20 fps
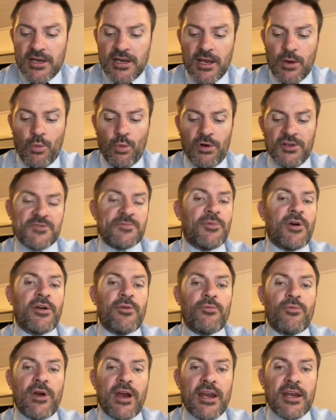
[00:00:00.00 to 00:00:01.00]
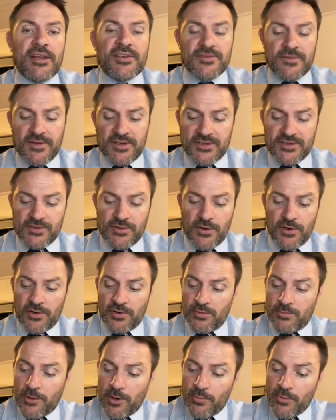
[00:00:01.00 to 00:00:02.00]
Now, what's my radius of this
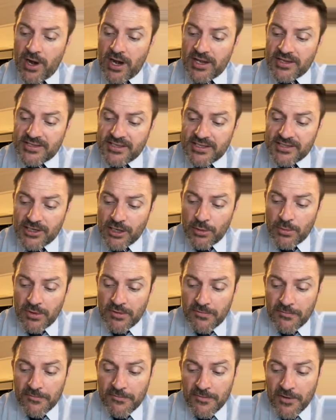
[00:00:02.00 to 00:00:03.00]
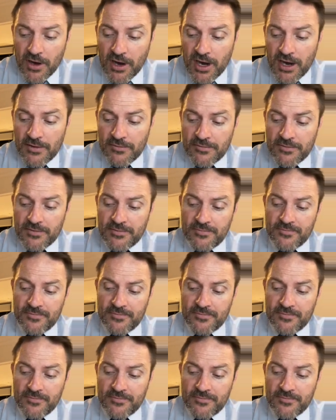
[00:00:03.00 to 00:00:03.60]
circle? My radius is going to be 5.